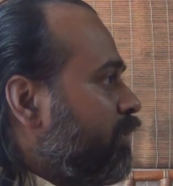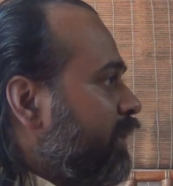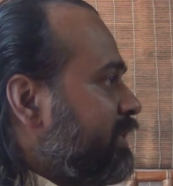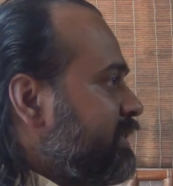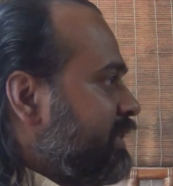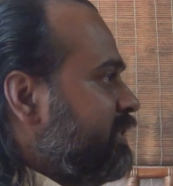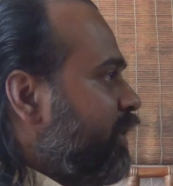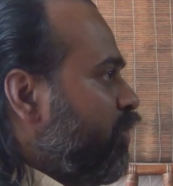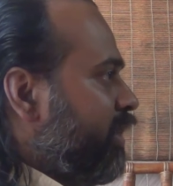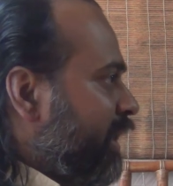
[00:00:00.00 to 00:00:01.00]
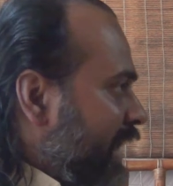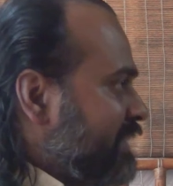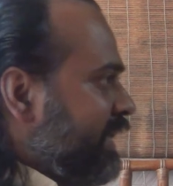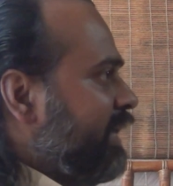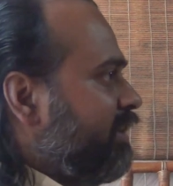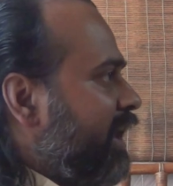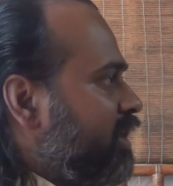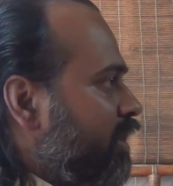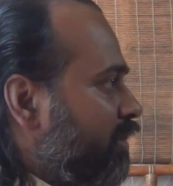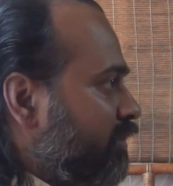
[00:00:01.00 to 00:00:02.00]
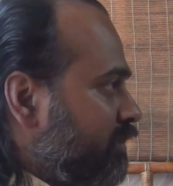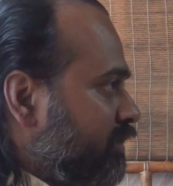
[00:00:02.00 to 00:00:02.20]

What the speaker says: It is just that you are realizing it right now.